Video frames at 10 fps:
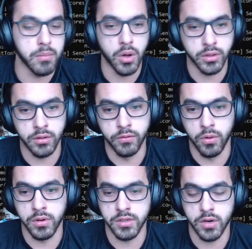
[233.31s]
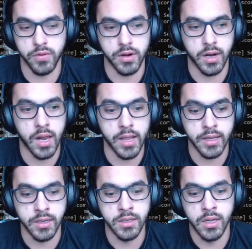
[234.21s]
model for the server and the
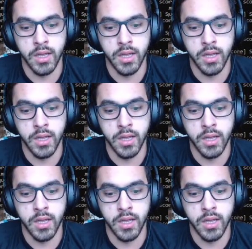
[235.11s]
client.